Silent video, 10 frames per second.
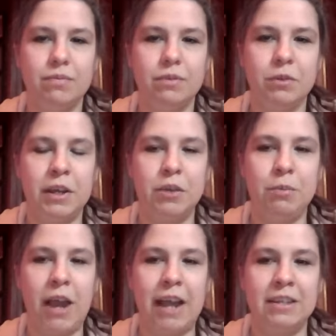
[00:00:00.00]
Can you
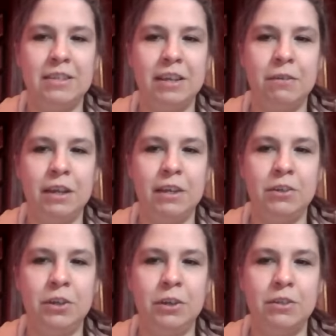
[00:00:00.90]
practice giving it
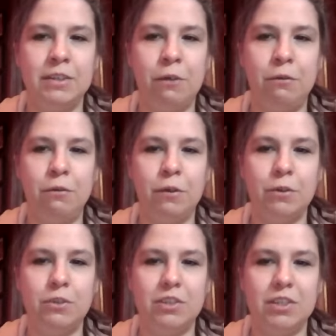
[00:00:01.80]
to yourself
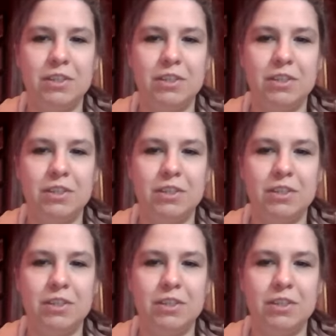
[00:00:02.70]
first?